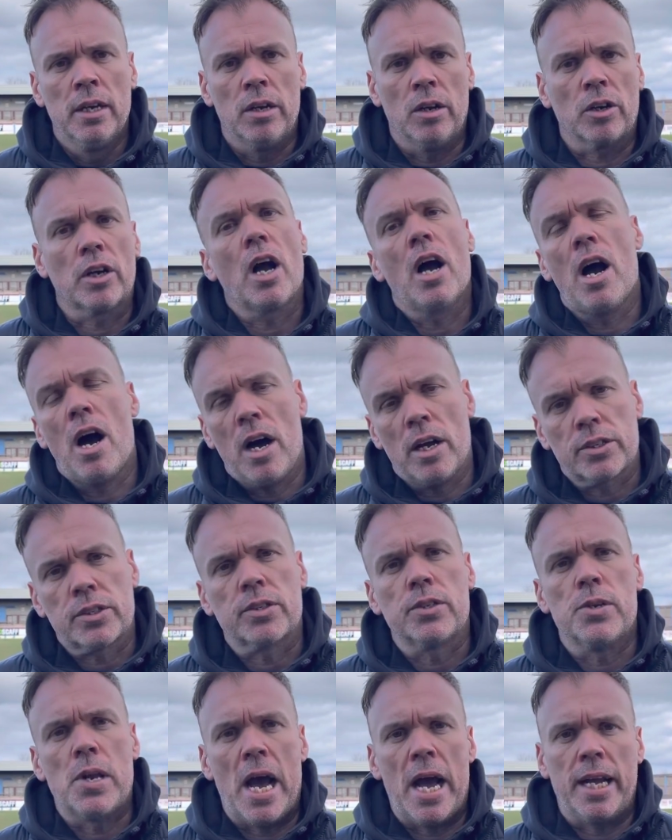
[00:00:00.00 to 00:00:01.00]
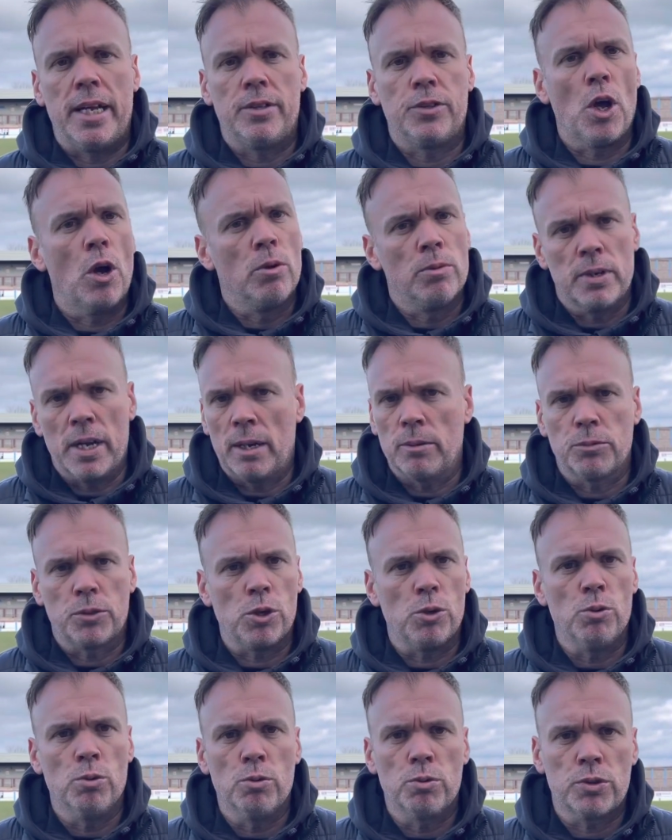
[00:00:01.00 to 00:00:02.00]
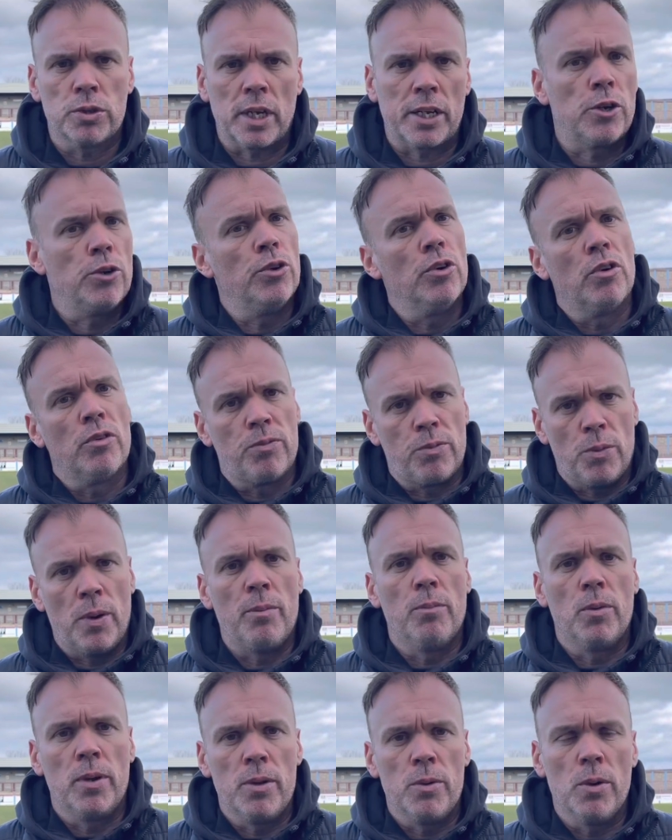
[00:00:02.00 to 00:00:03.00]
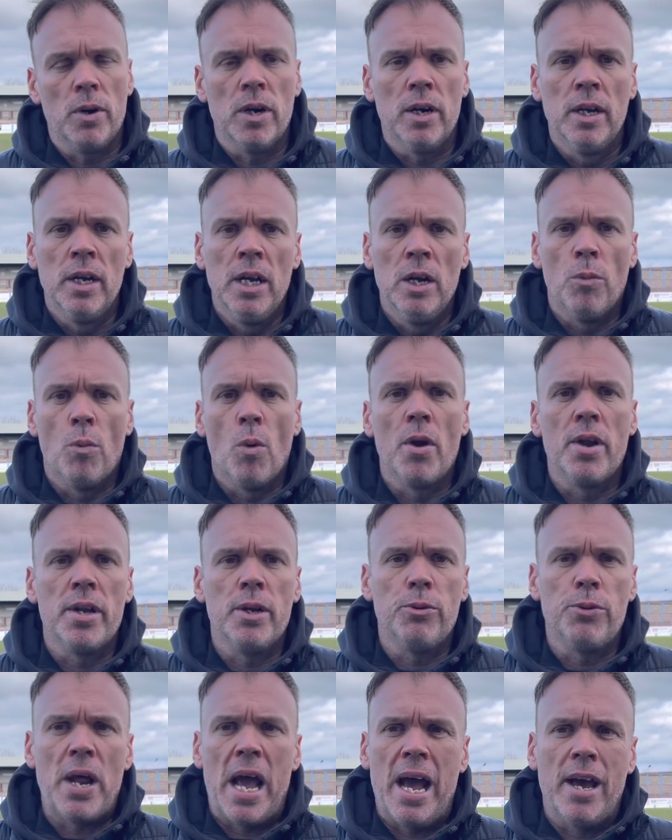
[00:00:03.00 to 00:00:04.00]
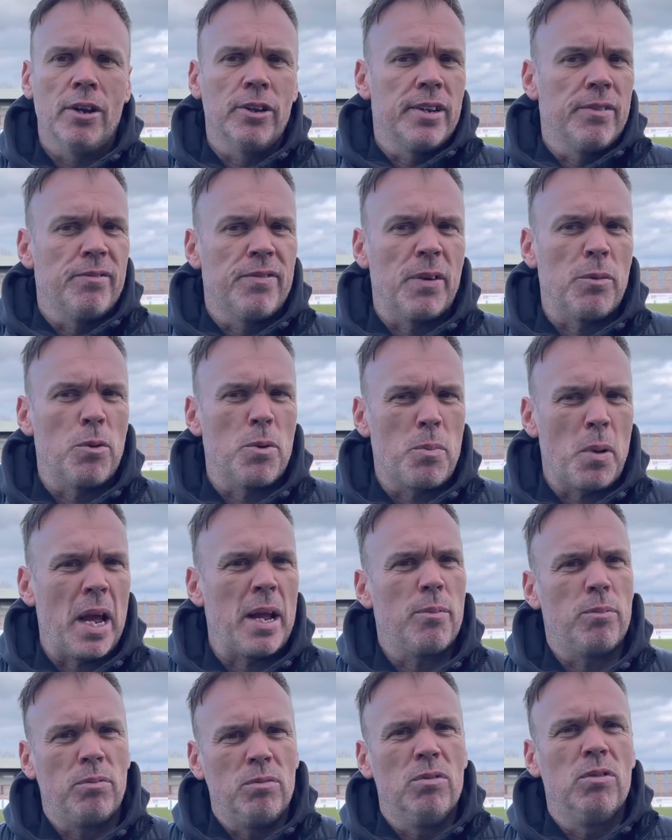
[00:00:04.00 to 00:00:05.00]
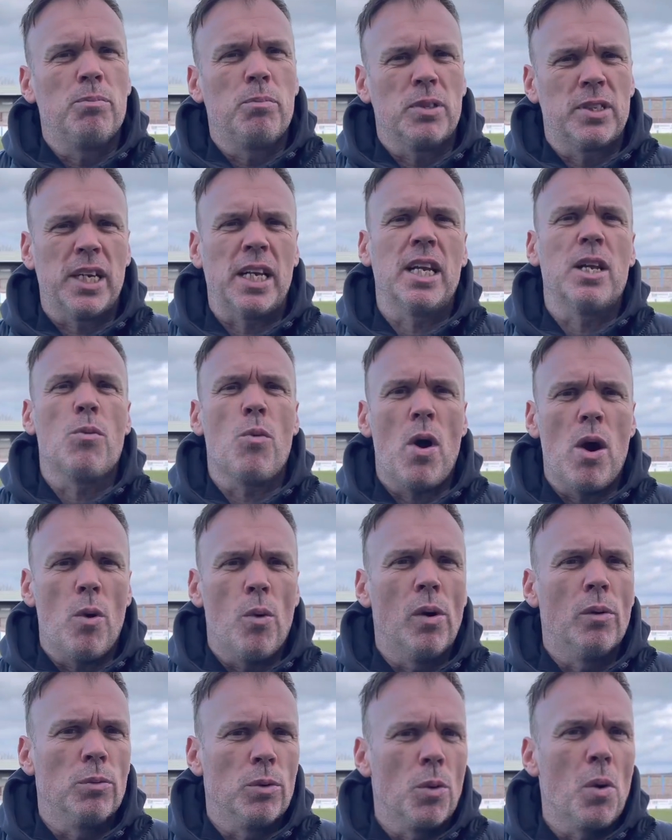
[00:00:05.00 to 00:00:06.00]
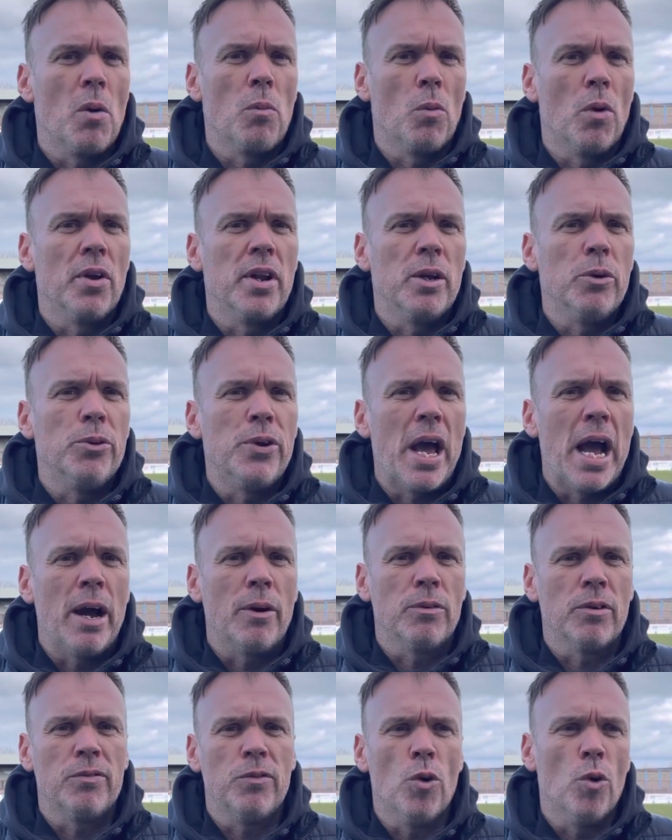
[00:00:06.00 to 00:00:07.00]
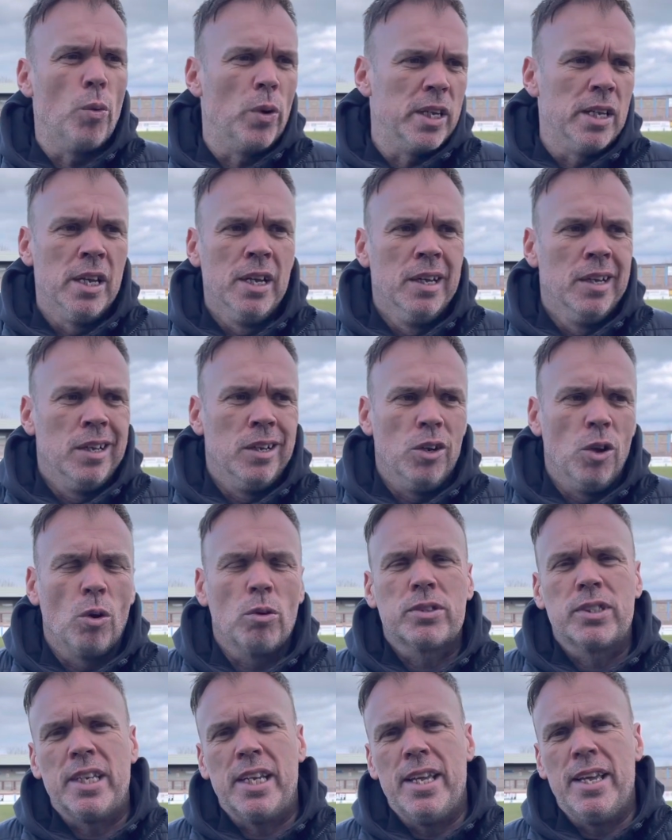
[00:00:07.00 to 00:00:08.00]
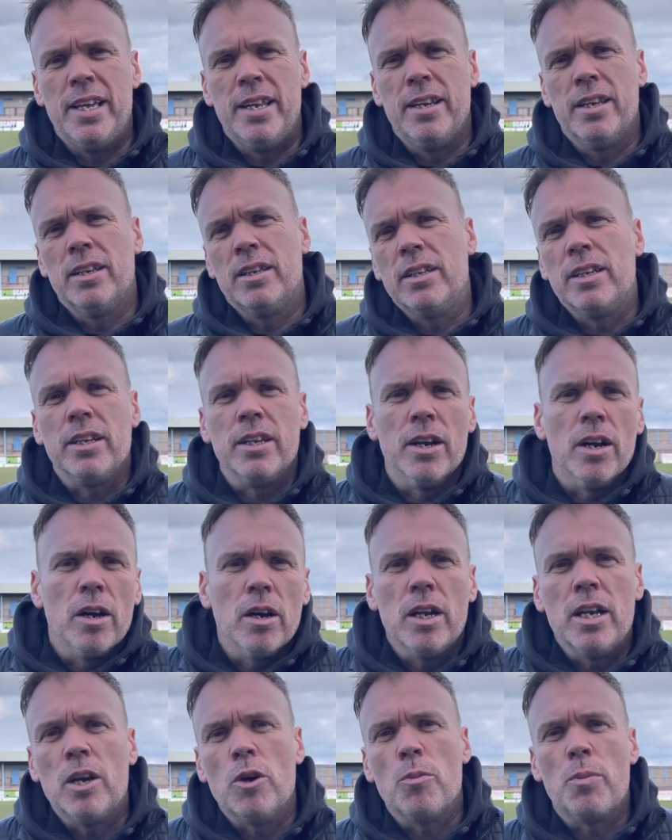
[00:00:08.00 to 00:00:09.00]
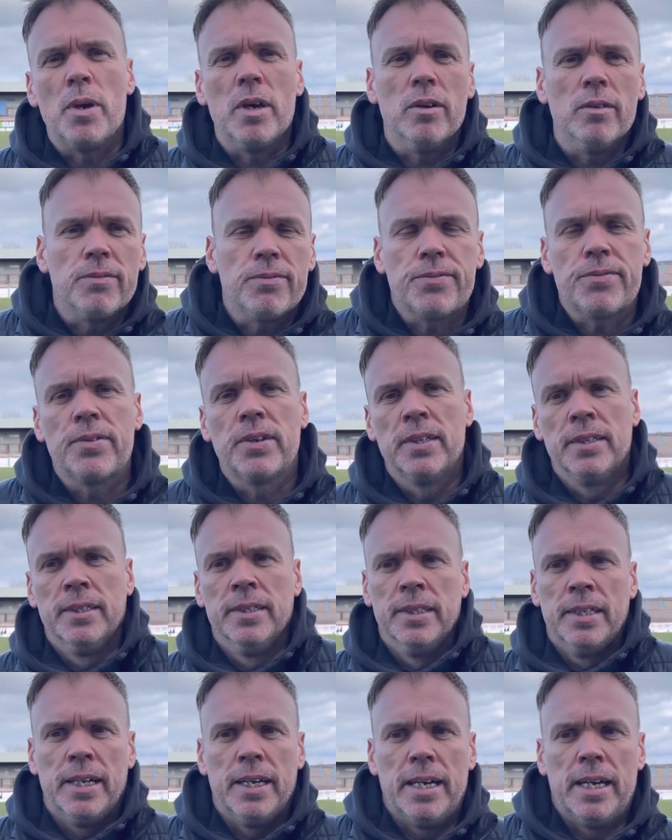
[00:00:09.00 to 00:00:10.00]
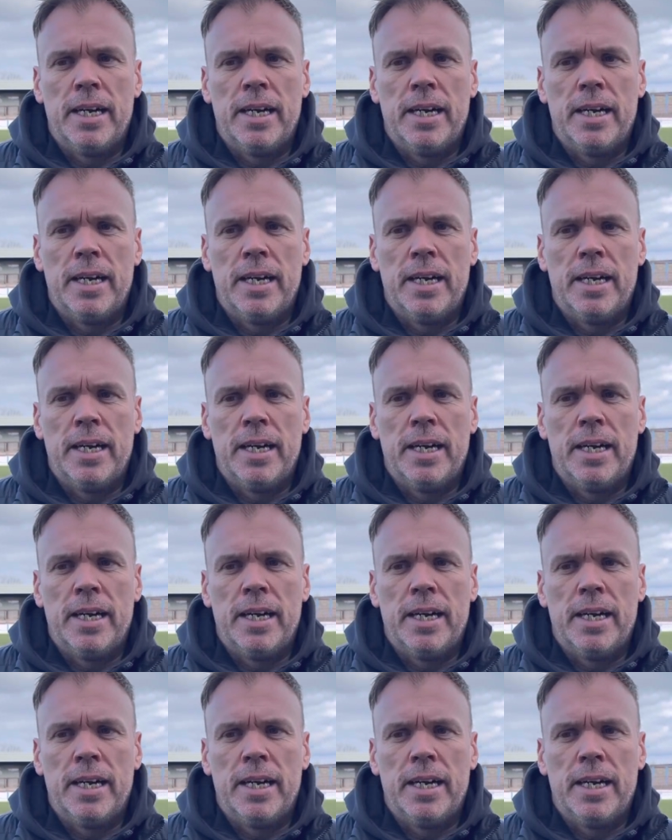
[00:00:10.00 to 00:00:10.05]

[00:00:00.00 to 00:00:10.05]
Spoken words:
Like I asked today, don't down tools. They could have when we were 1-0 down. I didn't think we played particularly well when we went 1-0 down. I thought we locked in, you know, a little bit of